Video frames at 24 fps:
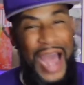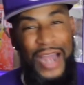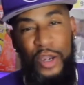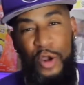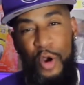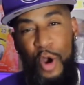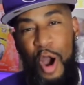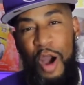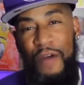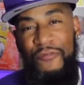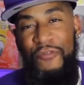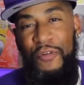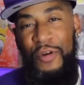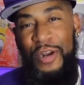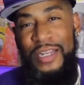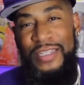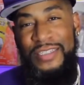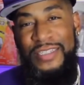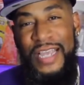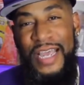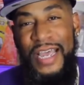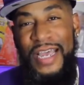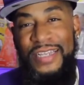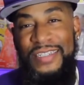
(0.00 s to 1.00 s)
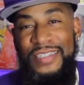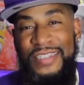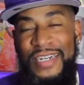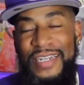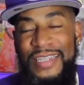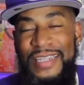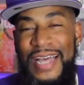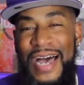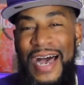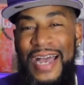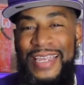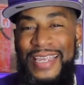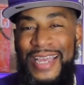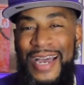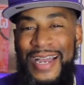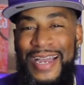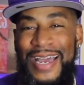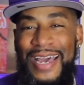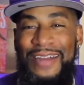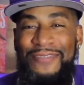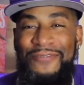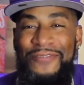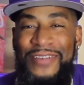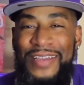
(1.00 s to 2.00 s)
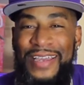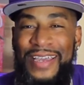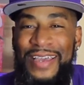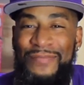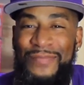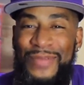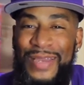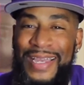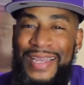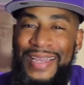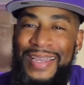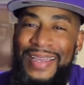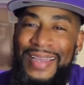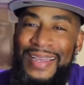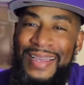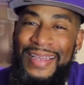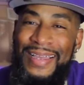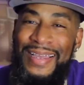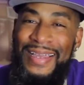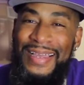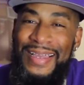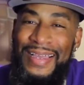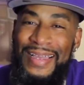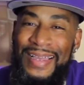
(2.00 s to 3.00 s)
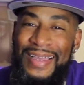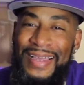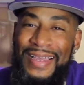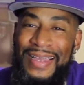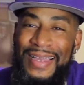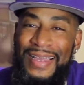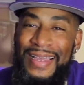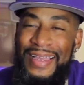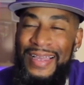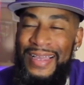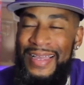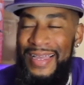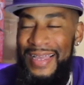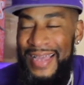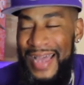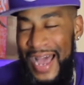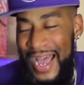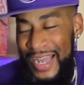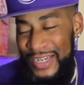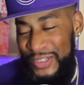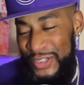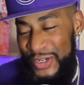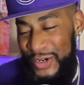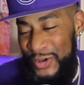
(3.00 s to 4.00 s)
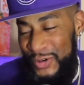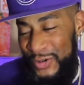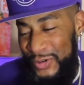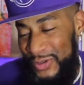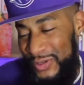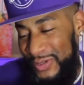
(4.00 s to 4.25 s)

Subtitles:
go off on a tangent a lot. Y'all got to forgive me. I joke.